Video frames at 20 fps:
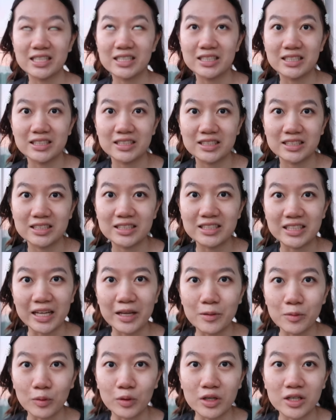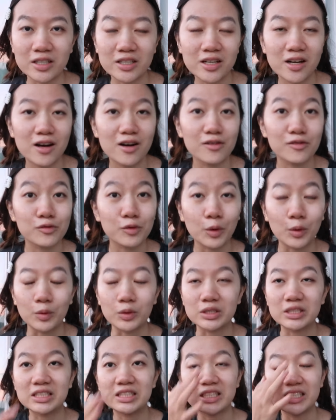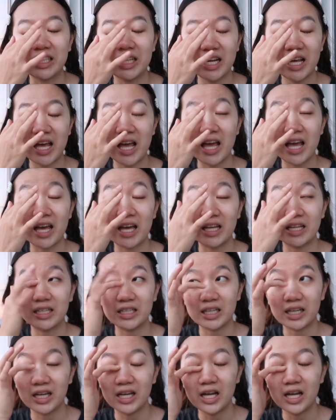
is day one of quarantine and